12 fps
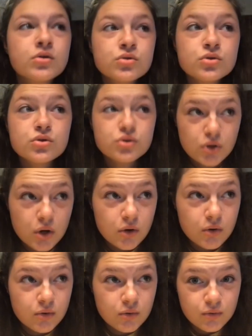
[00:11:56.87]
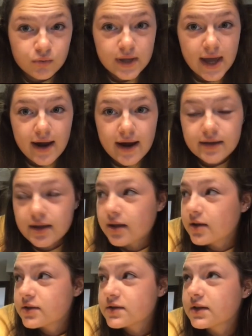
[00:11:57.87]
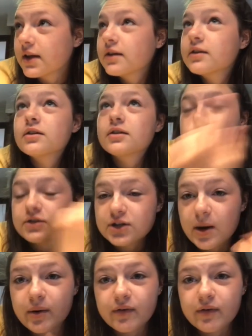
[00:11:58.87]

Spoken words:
So yeah, and then there's the shower